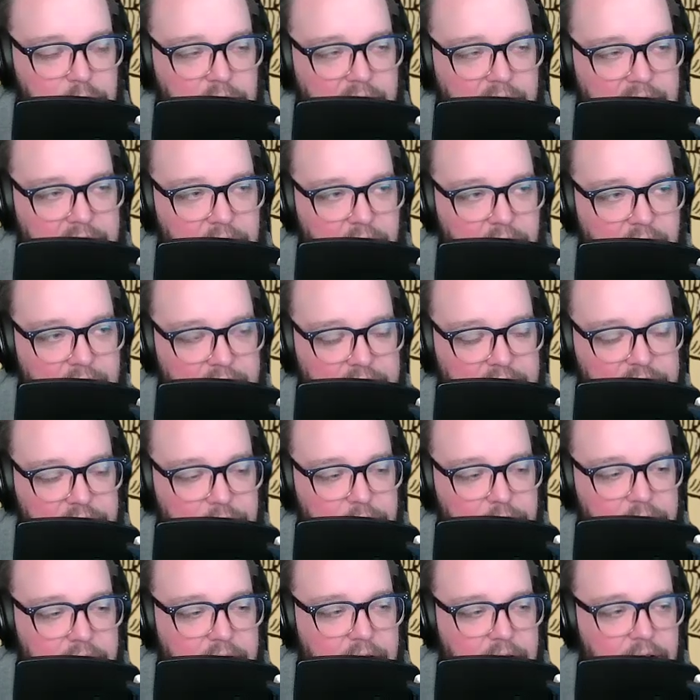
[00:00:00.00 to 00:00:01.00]
from Lanalax
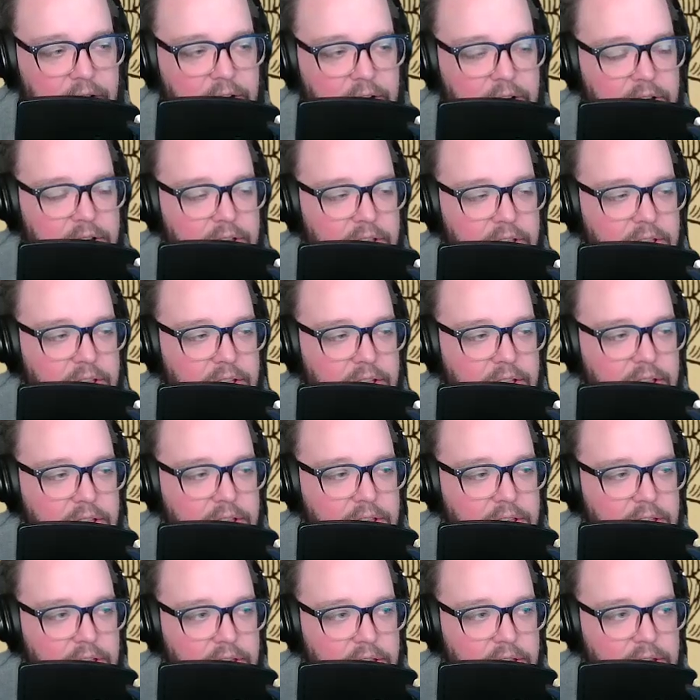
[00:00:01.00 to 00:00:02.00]
are there,
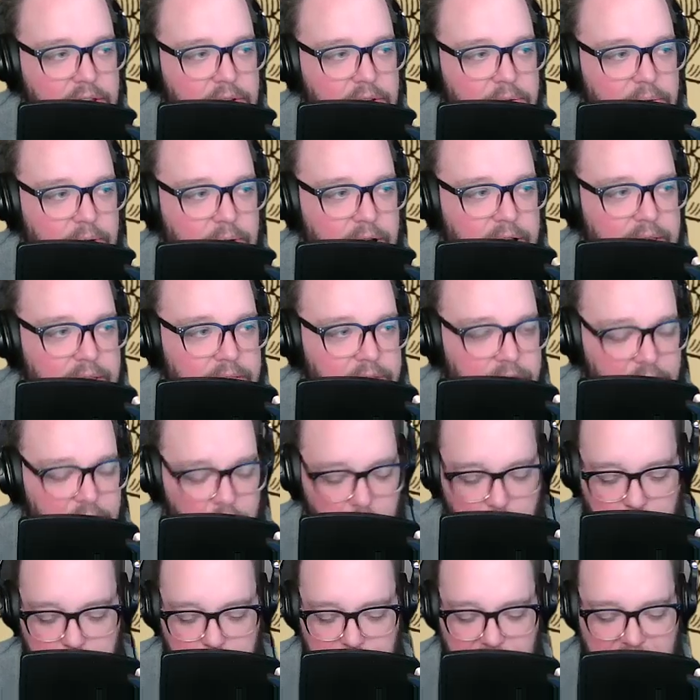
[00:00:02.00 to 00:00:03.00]
right? They
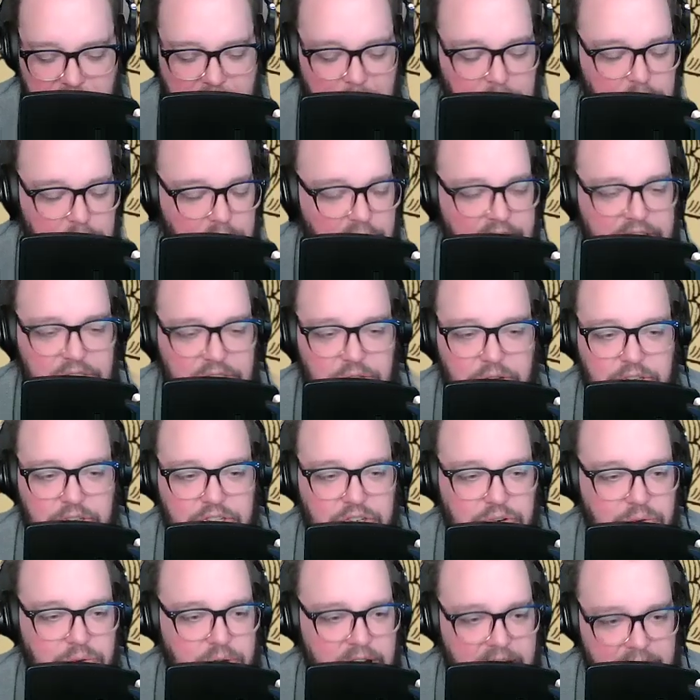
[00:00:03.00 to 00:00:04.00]
go, Pat, place
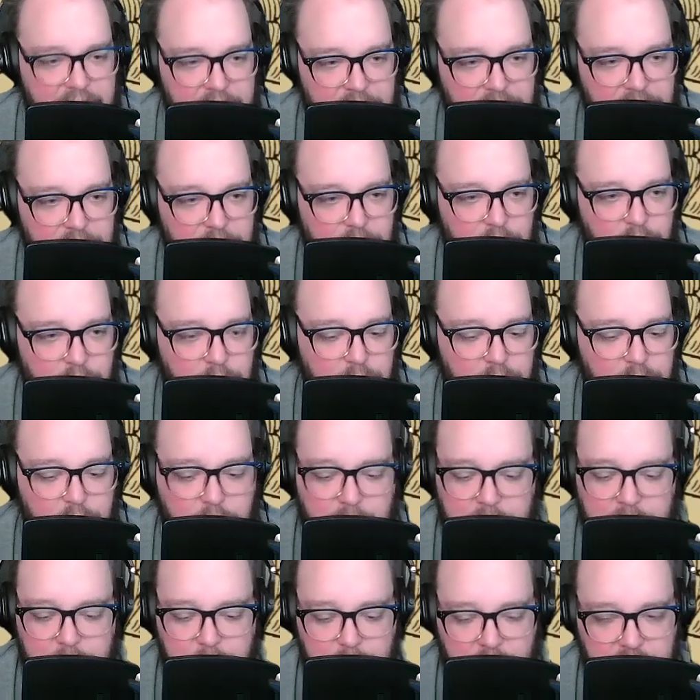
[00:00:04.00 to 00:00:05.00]
looks great.
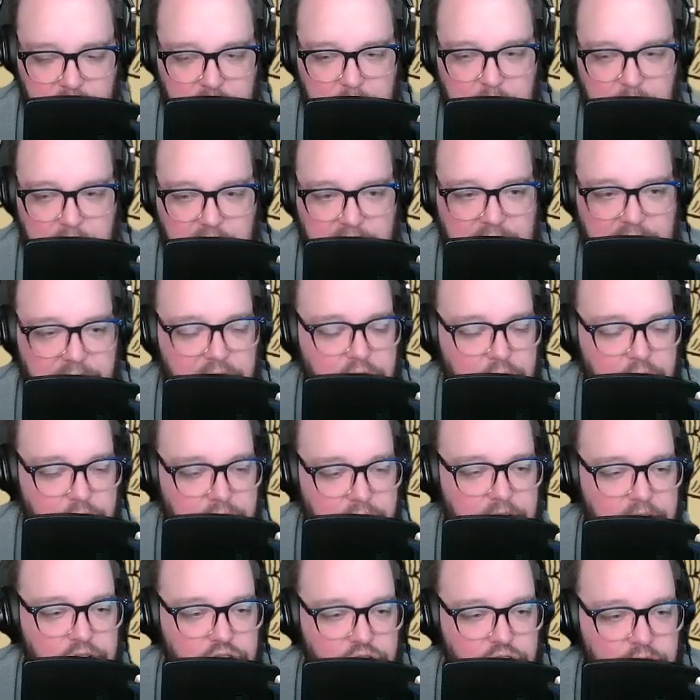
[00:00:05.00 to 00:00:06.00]
We really believe in
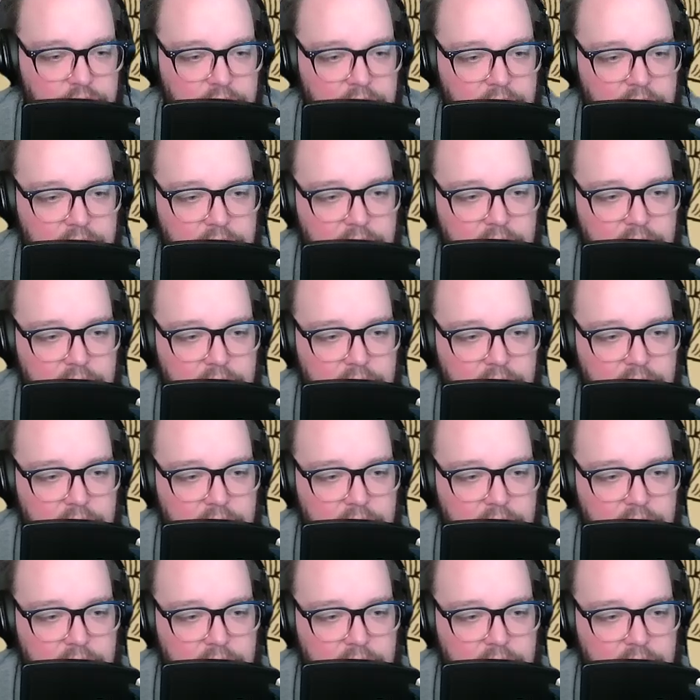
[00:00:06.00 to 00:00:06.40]
your vision.